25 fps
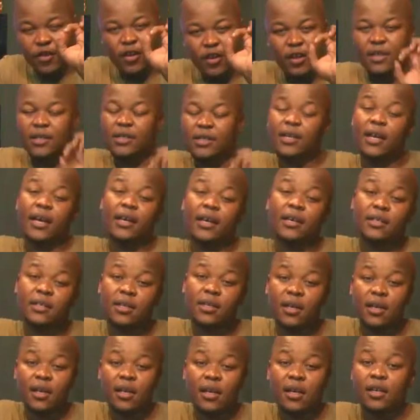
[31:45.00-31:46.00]
thick
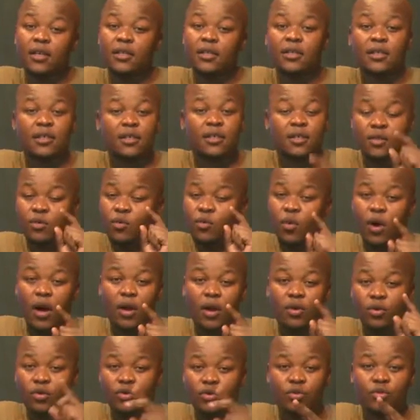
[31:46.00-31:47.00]
snakes. Just
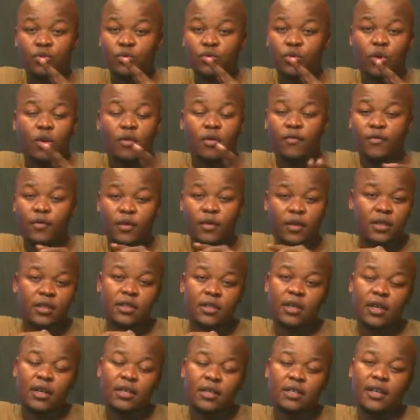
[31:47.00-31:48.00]
one or two of
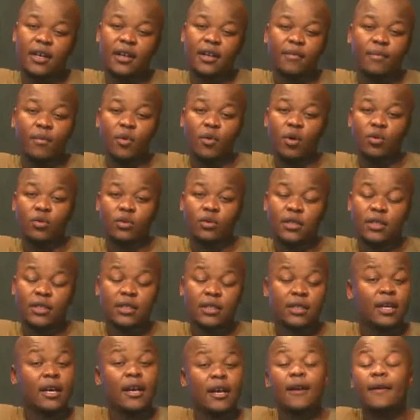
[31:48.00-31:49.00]
these uh, slender
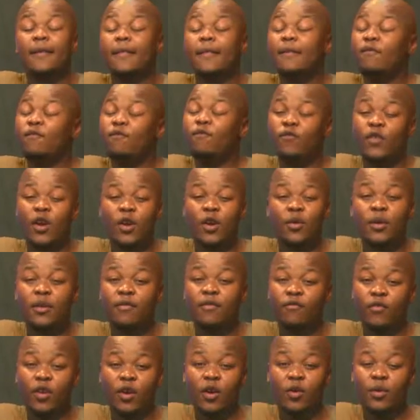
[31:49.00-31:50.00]
mongooses. Very,
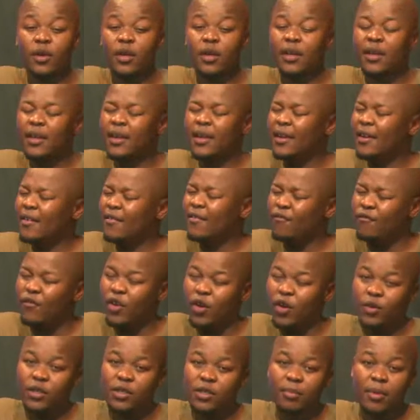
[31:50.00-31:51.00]
very,
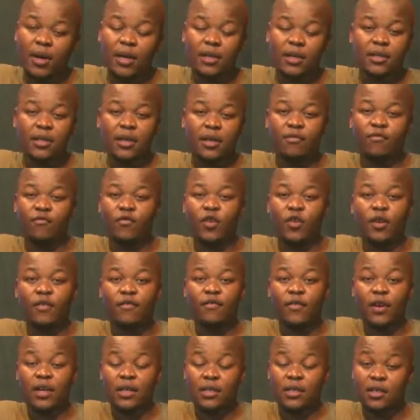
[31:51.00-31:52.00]
very smart and very
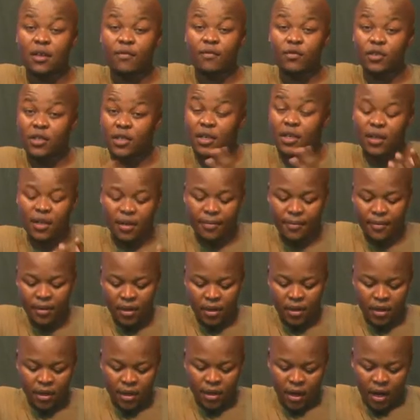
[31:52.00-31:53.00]
fast. Have you seen them
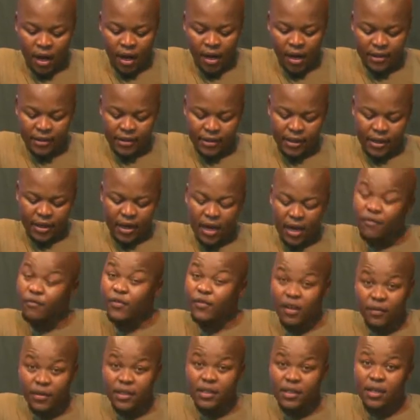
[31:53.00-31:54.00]
hunting? I've
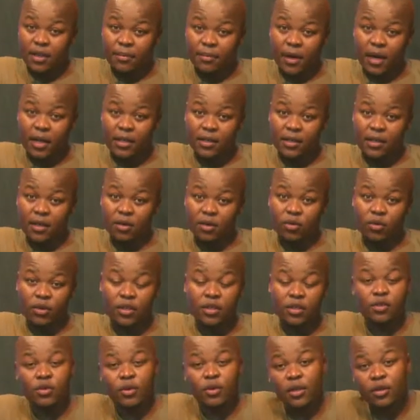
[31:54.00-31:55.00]
never seen them hunting. I only
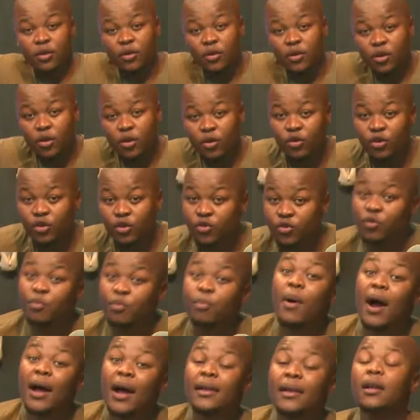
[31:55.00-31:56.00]
saw it on, on YouTube,
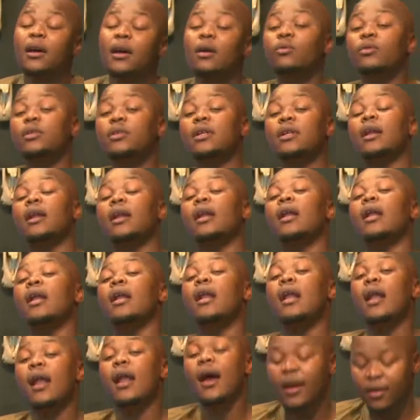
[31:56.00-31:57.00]
but I would
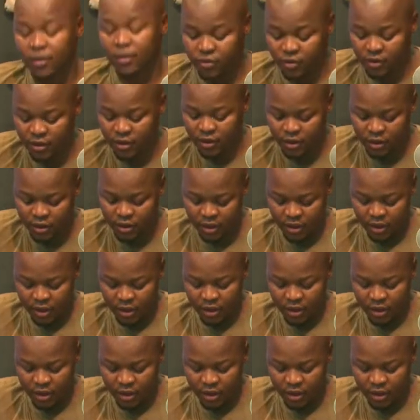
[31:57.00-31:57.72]
like to see